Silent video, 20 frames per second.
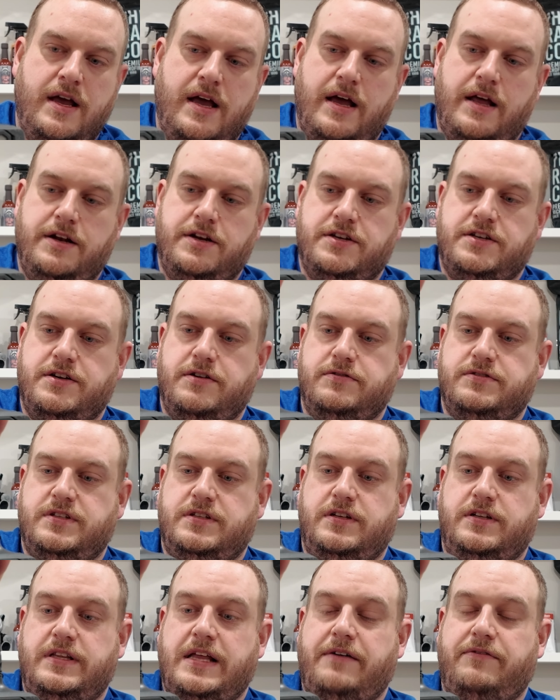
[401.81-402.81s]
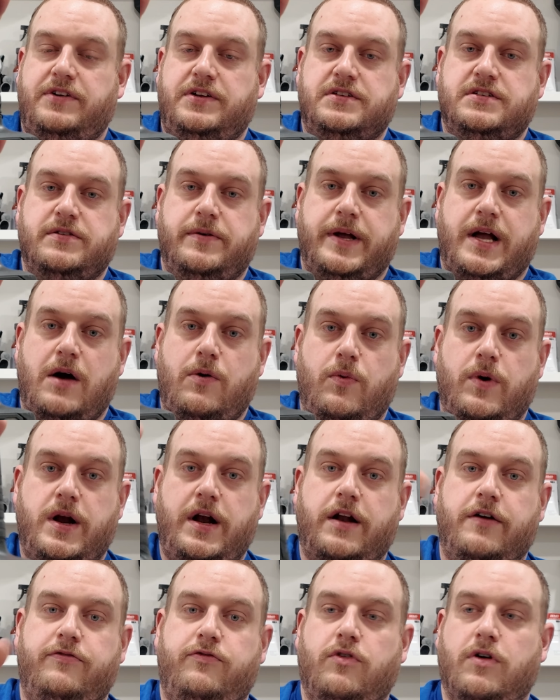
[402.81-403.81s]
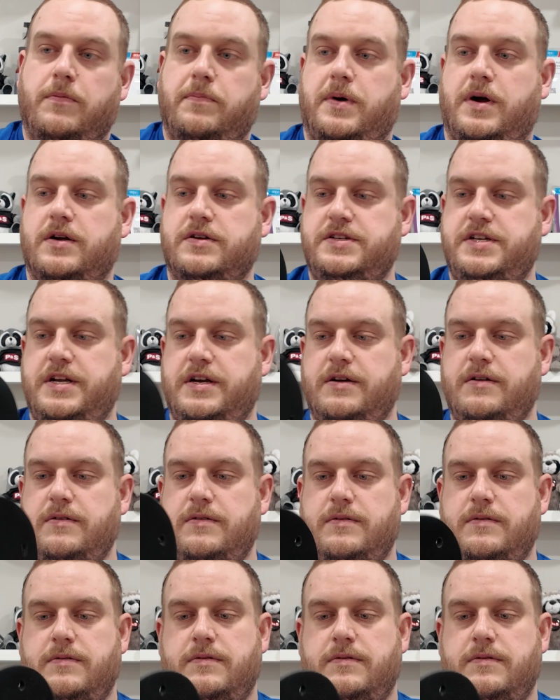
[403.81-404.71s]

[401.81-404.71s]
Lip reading: and just shows a little level. So I got 1 out of 4 bars here.